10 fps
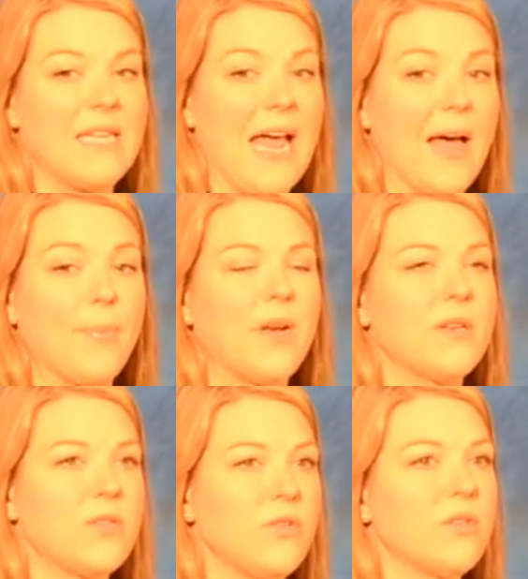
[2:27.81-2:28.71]
to happen
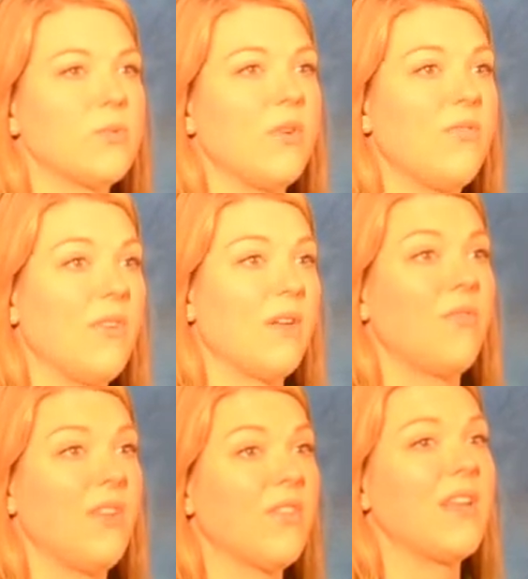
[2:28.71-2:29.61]
as soon as we
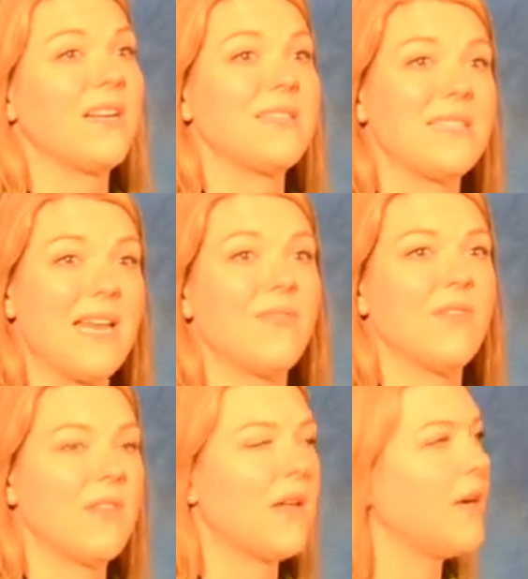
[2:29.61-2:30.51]
feel that it's safe in that